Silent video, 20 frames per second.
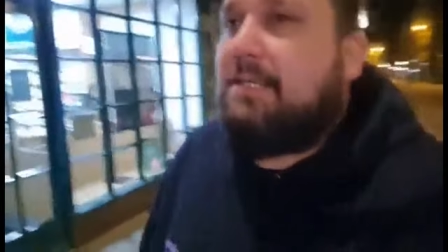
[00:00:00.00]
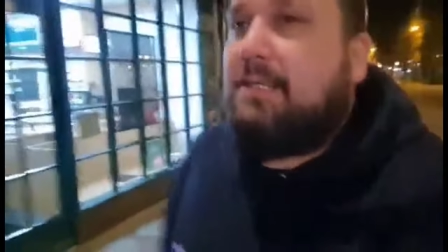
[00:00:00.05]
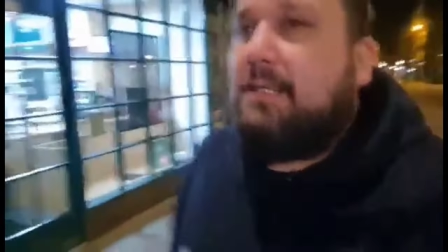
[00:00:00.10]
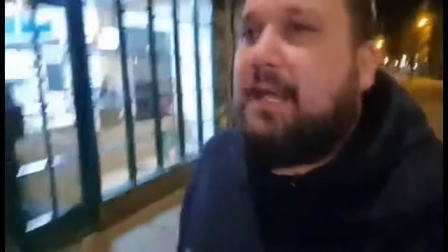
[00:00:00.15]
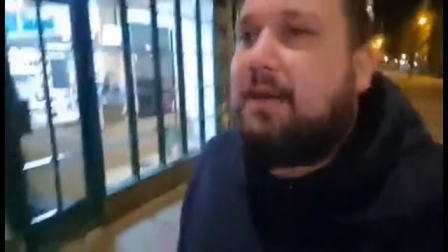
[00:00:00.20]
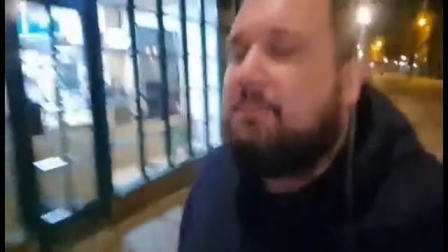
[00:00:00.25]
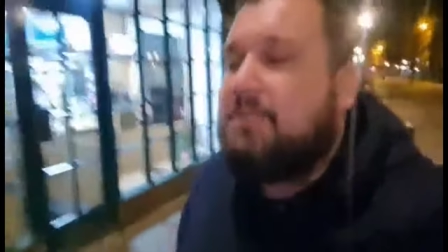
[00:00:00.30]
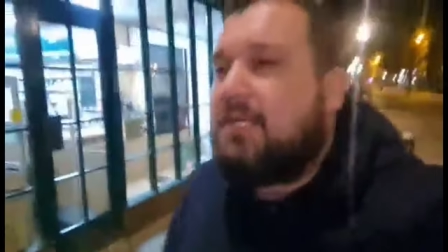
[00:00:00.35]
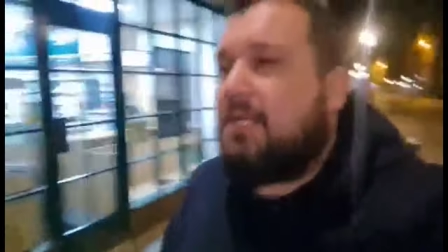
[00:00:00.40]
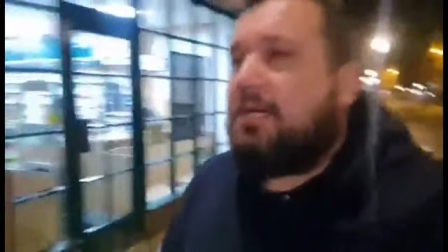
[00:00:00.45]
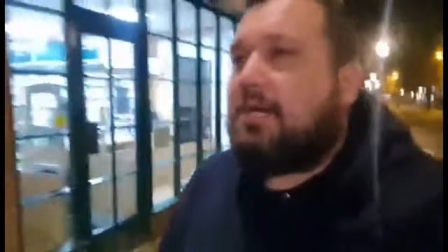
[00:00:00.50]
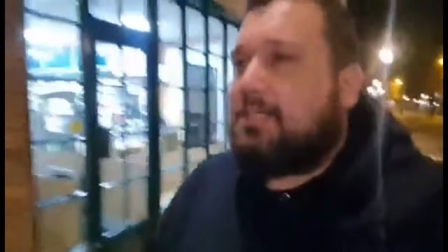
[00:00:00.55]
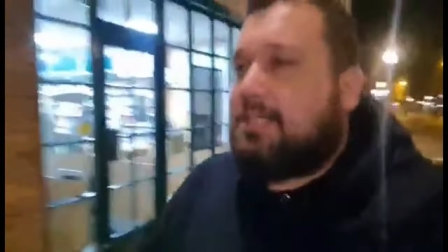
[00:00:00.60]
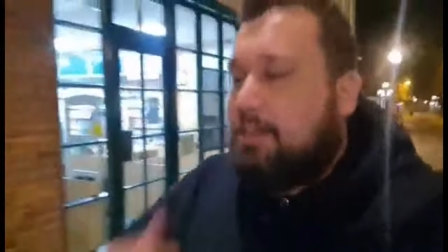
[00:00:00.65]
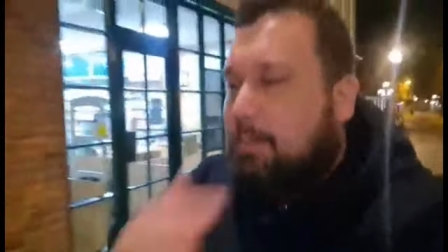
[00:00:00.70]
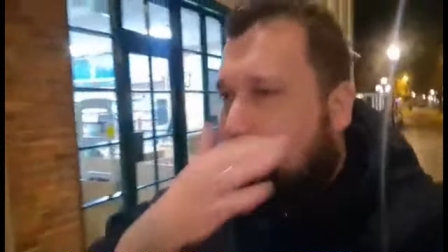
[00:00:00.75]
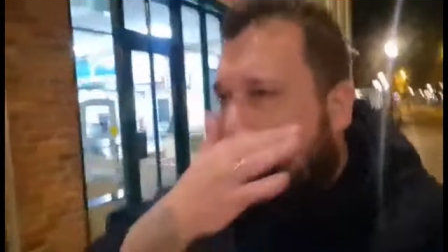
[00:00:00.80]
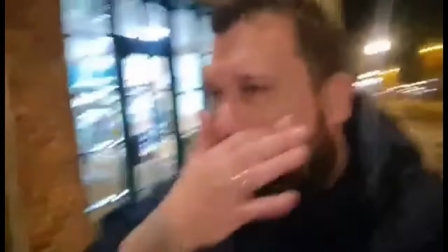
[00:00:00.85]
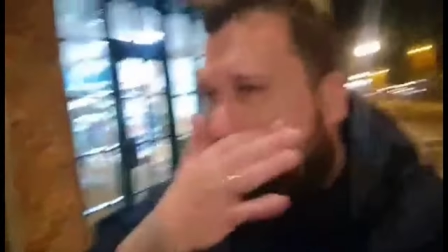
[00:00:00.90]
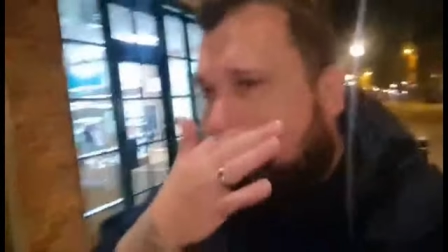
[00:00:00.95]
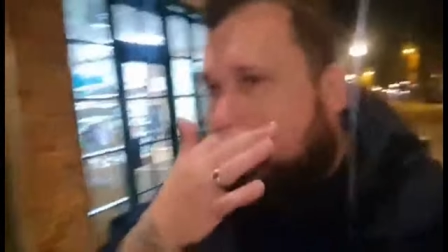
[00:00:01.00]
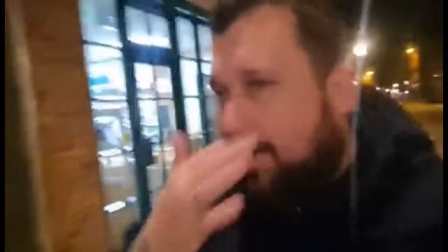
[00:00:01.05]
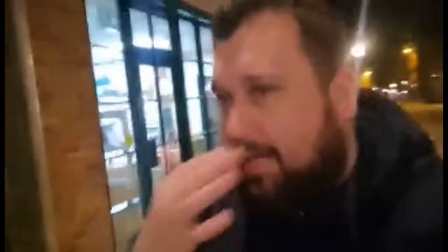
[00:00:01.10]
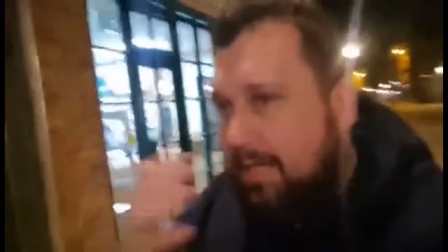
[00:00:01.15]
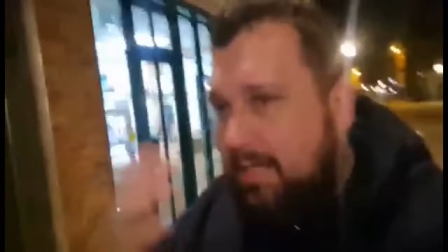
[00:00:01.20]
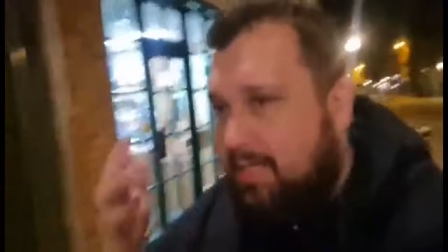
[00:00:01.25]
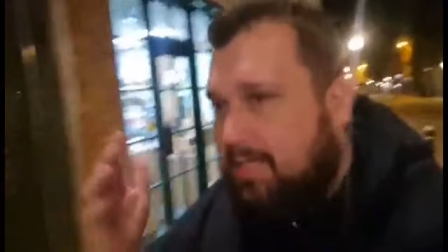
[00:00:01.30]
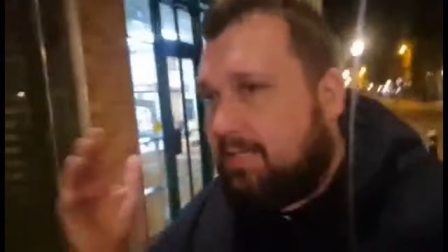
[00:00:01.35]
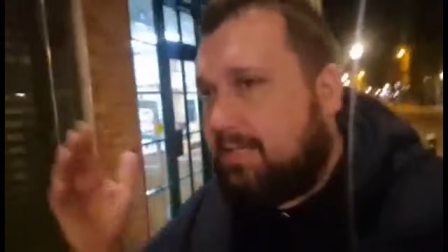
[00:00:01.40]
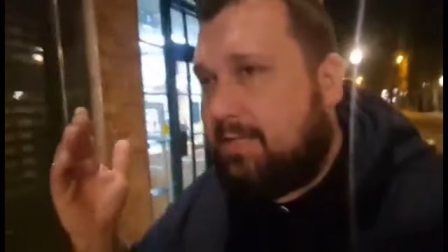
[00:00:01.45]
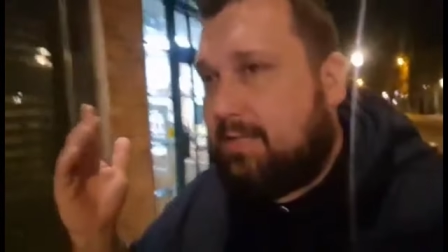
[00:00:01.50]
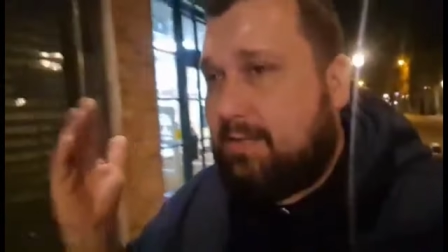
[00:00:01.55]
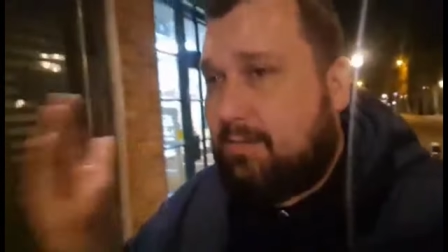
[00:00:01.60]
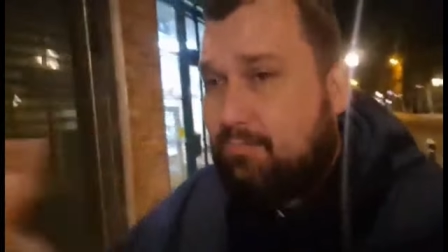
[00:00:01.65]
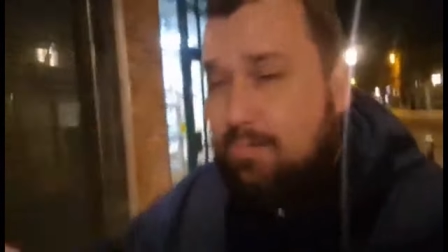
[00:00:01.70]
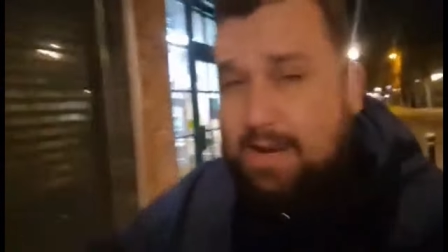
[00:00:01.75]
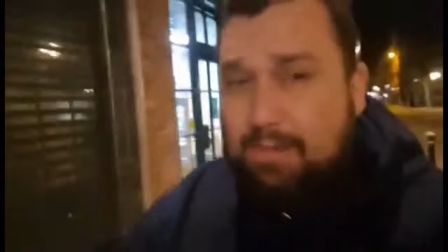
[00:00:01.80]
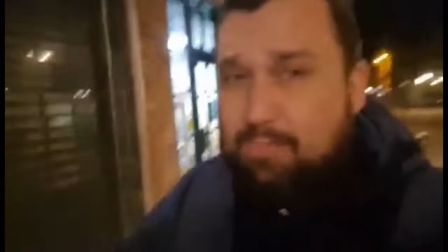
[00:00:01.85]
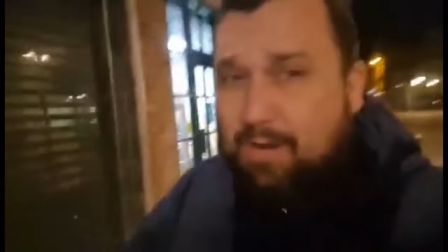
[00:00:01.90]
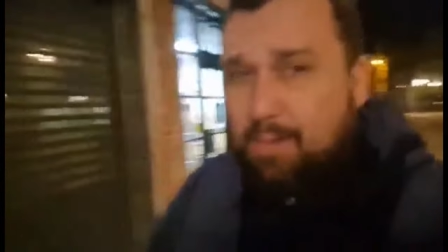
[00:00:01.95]
Loved it last time we were here.
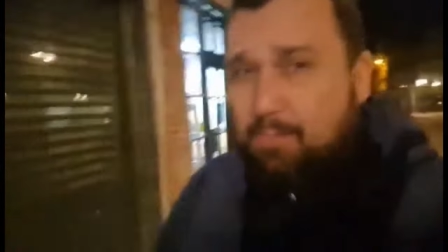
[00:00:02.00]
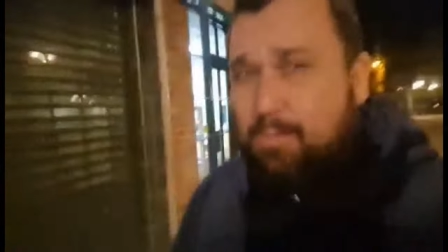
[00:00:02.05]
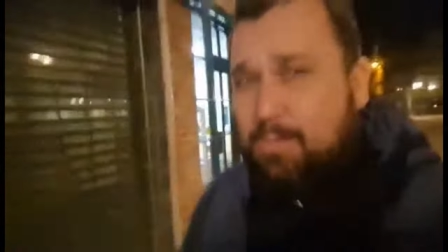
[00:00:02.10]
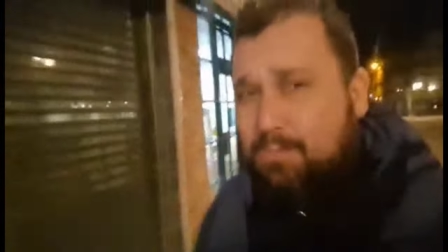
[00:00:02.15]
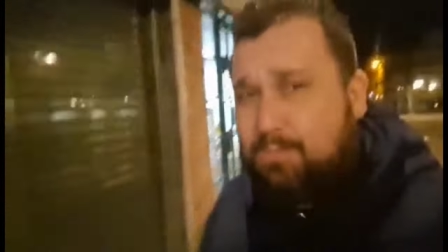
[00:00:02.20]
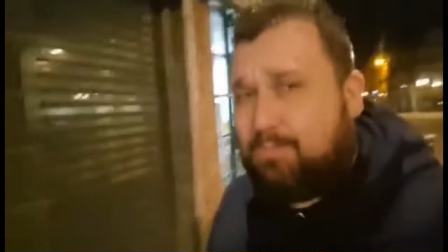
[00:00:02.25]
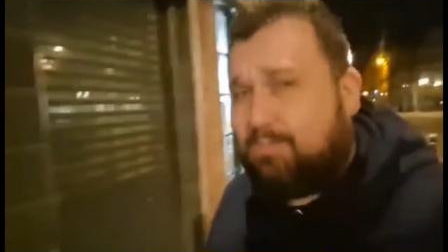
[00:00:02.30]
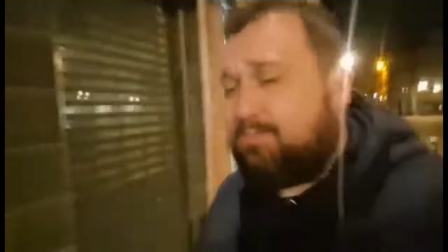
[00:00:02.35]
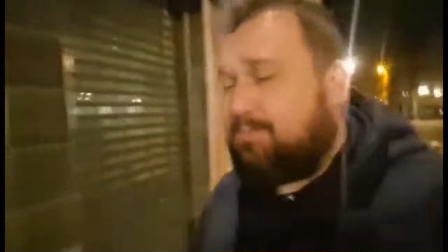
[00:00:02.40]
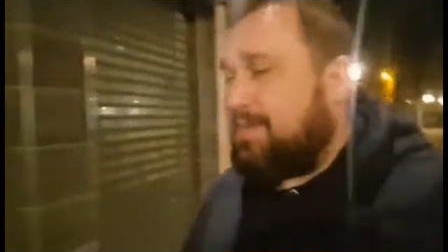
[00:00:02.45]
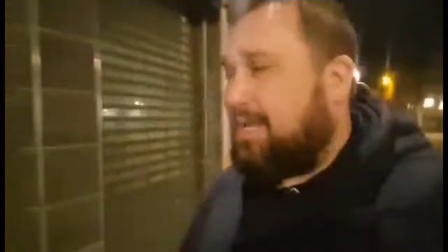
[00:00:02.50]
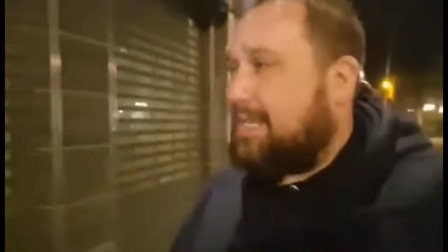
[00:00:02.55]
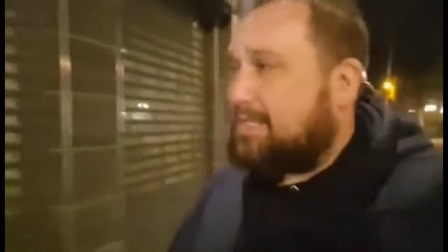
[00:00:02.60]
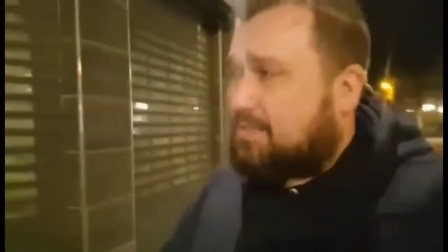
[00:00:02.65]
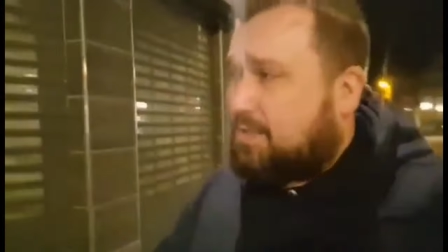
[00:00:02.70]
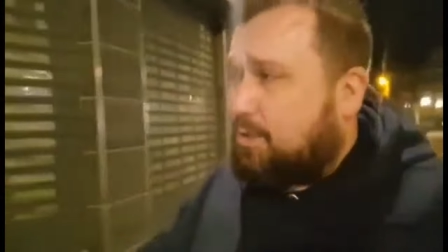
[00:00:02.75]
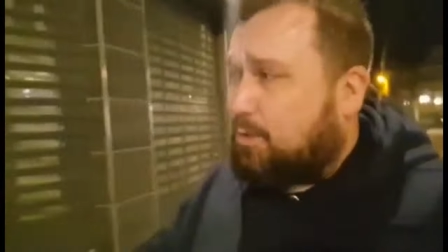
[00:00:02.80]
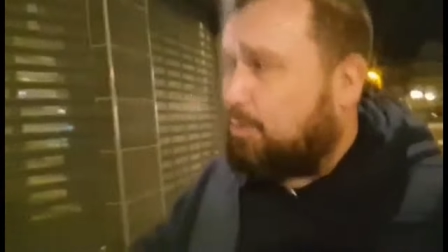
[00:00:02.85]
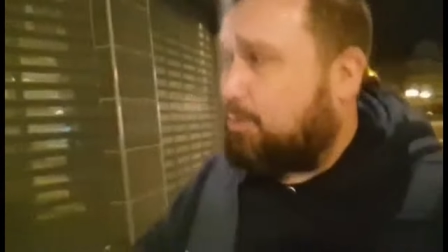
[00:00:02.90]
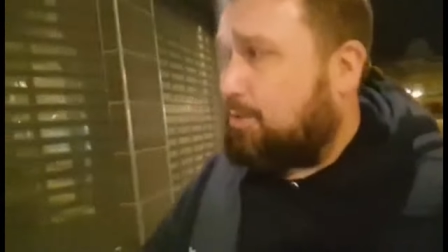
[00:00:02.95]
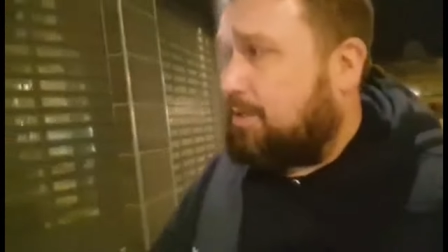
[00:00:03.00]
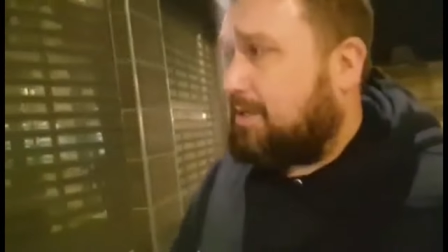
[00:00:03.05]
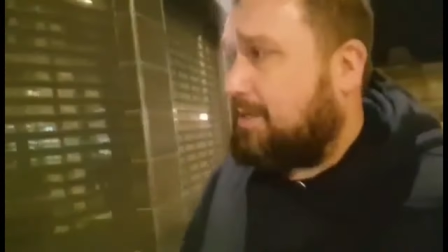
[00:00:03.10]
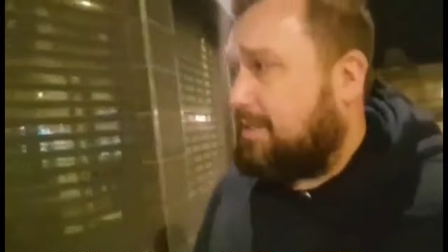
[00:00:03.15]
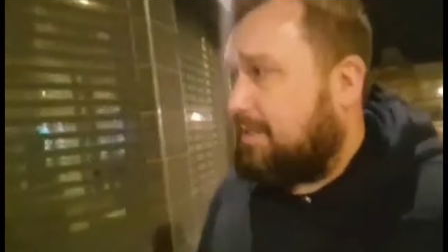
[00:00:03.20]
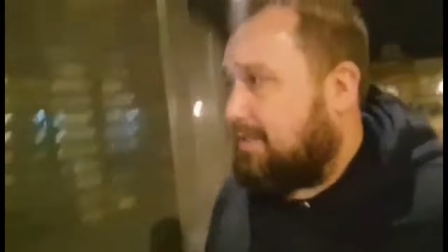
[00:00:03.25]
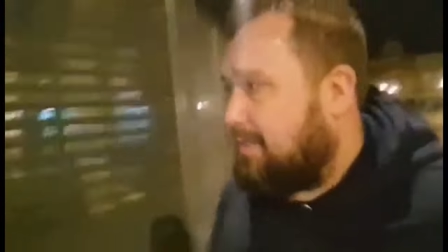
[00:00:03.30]
Red Rum, it's called.